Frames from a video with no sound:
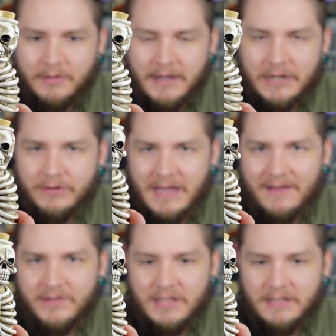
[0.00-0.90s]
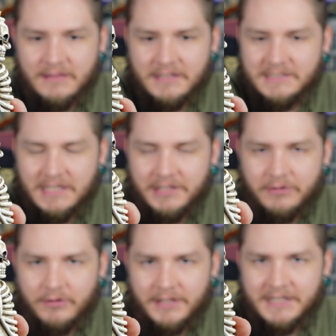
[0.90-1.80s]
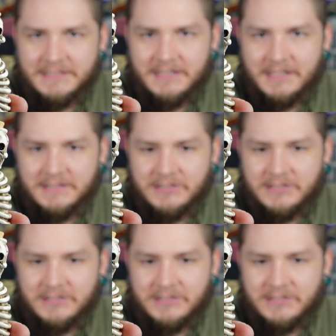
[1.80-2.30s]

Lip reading: I don't have anything Skelly Grow, like I said,